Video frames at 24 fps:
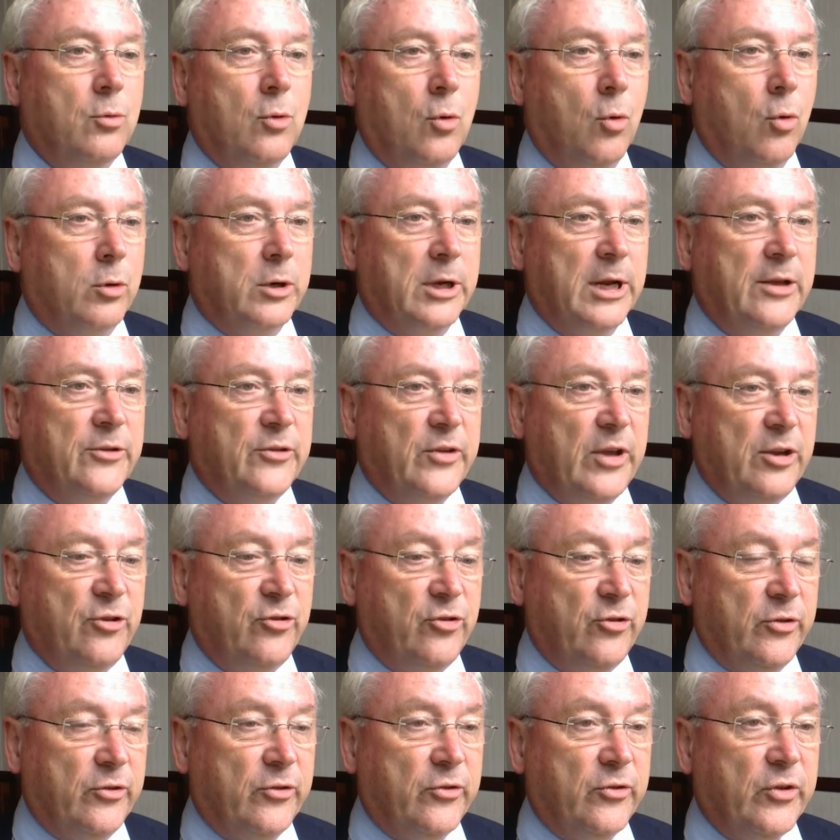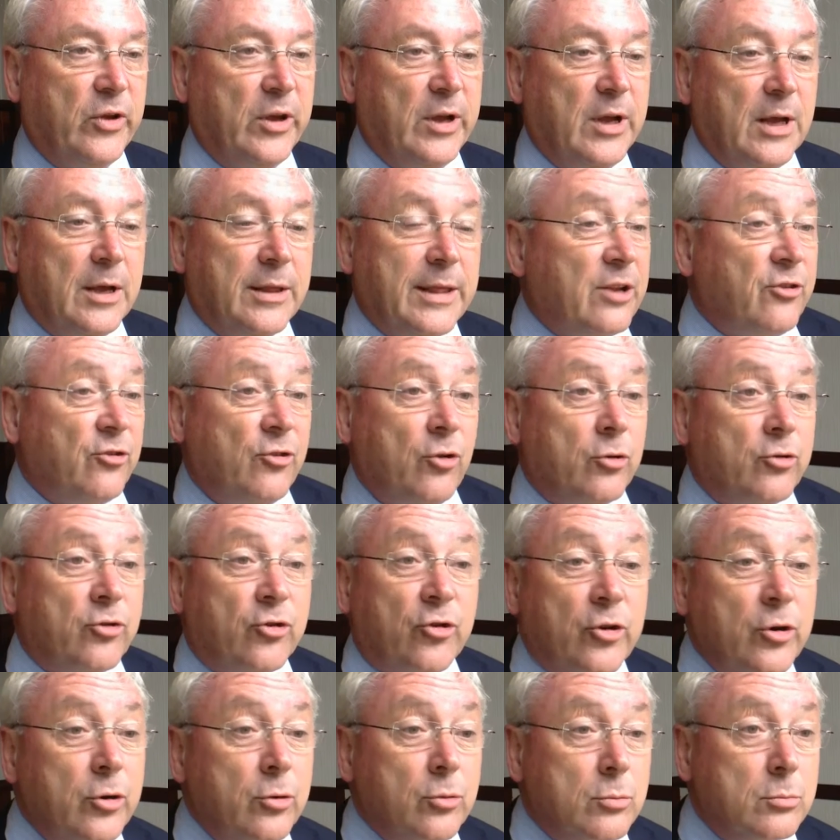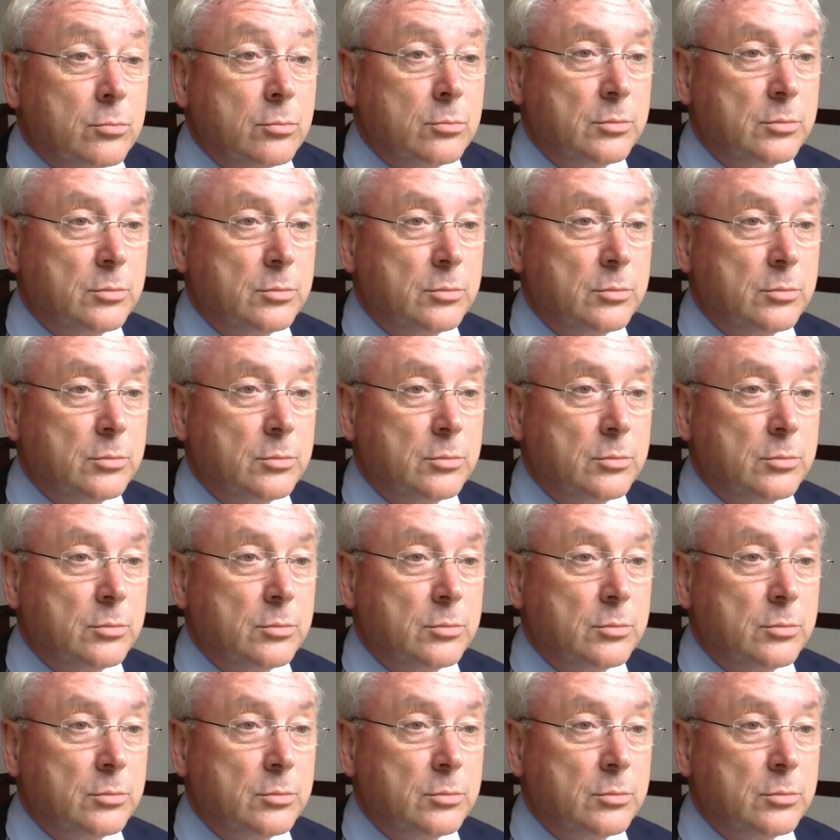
organisations. That's not true.